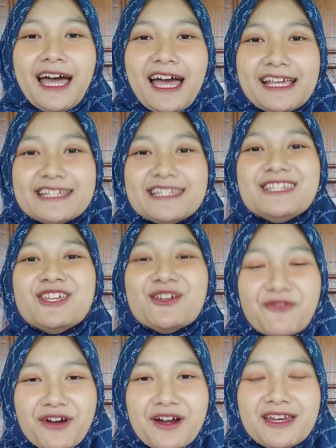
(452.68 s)
is
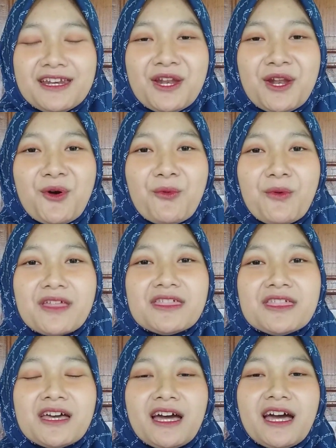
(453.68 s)
different with
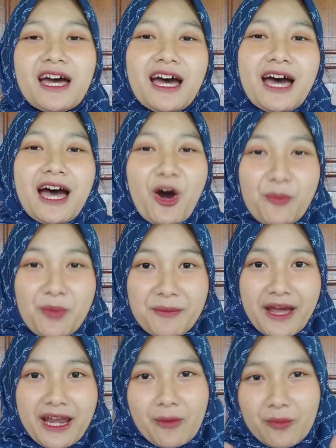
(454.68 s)

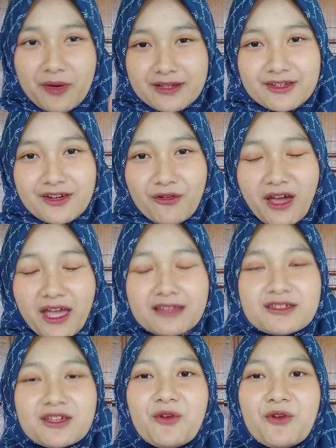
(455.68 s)
open-minded person, right?